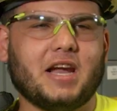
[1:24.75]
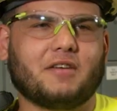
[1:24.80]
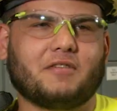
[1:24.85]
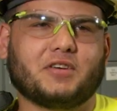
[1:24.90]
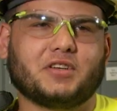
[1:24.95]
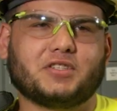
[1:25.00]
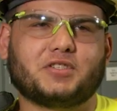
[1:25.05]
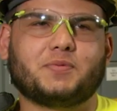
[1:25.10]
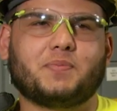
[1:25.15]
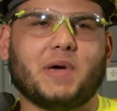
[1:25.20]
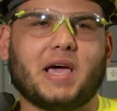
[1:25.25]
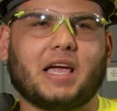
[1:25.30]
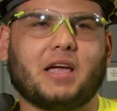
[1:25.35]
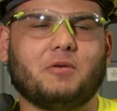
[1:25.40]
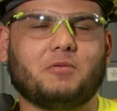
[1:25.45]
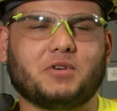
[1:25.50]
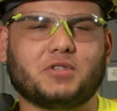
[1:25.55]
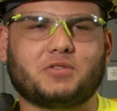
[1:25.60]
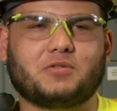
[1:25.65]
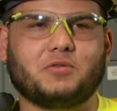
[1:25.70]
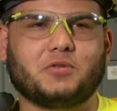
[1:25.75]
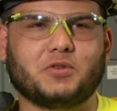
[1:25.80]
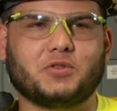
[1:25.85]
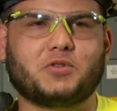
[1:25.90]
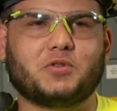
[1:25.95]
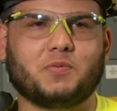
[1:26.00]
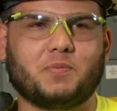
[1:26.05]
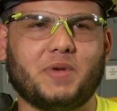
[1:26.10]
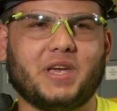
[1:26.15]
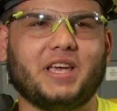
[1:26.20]
Never expected it was going
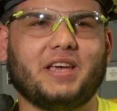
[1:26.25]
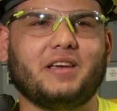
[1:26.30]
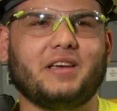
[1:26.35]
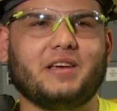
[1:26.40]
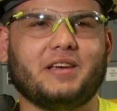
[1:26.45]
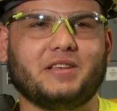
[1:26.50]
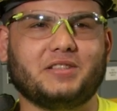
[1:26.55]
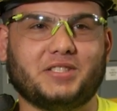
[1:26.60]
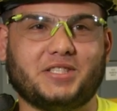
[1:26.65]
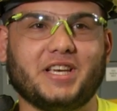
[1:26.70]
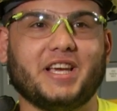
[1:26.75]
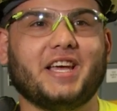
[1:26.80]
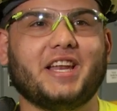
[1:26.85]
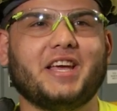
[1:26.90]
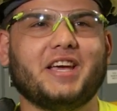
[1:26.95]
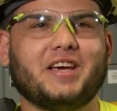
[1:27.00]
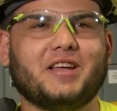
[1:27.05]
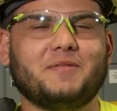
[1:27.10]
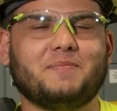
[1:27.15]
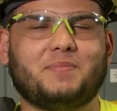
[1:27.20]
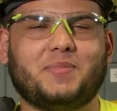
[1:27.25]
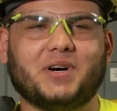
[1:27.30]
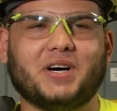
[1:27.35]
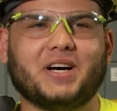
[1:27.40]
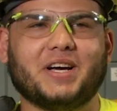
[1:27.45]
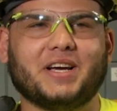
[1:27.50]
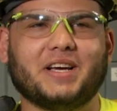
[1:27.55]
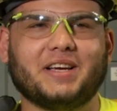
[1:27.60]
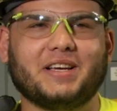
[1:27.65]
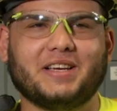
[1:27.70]
to be Didion,
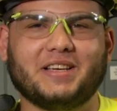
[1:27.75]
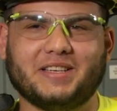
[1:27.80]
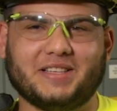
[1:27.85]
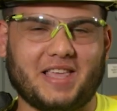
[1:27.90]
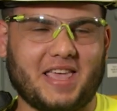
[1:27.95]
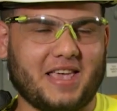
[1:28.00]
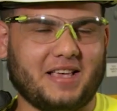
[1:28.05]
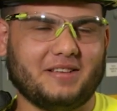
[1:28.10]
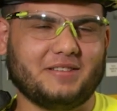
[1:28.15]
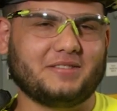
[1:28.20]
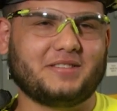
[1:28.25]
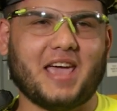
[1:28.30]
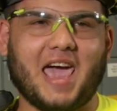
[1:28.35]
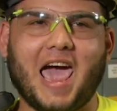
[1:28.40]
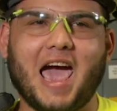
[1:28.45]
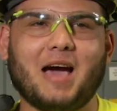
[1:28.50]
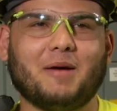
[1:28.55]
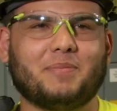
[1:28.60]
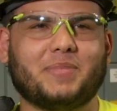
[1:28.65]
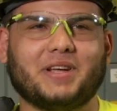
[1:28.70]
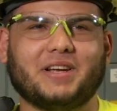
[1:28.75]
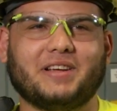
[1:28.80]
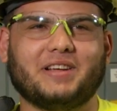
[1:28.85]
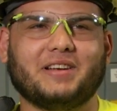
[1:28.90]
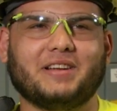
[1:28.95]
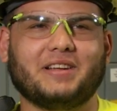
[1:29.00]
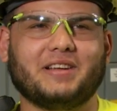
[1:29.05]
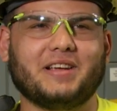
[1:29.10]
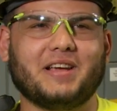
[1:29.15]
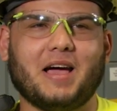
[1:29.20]
but it's happened,
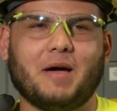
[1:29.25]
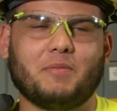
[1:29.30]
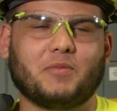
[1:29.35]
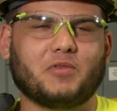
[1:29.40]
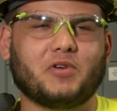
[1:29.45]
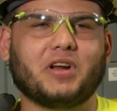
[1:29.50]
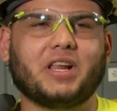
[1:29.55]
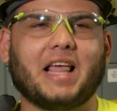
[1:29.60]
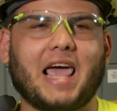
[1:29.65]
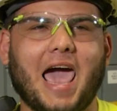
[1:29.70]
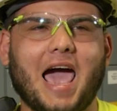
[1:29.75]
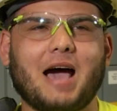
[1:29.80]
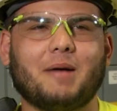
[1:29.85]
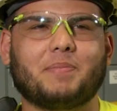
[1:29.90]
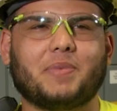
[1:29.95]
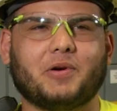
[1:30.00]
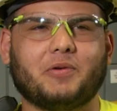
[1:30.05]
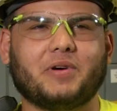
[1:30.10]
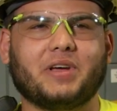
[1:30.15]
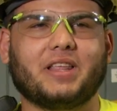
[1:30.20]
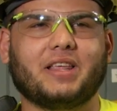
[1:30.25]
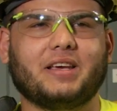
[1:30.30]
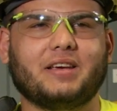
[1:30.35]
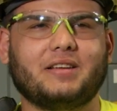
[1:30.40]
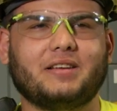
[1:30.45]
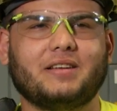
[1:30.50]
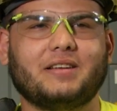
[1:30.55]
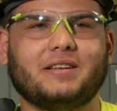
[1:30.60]
and I'm really happy with it.